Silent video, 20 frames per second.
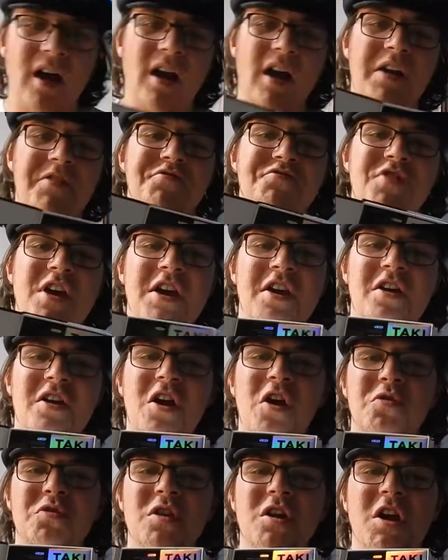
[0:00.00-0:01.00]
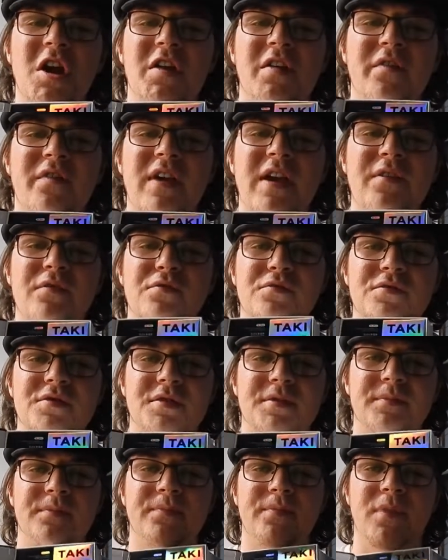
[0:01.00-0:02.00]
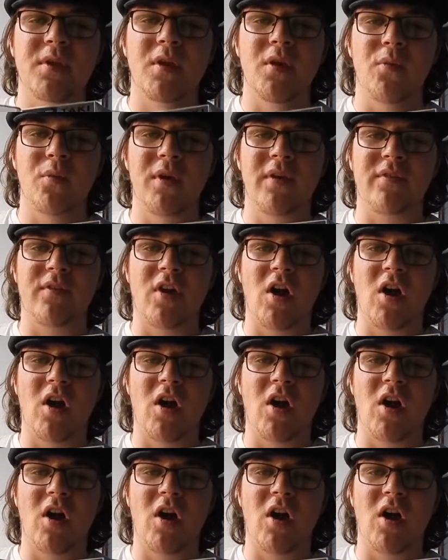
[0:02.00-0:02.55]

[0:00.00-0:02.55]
Let's take a closer look at the flavours. We've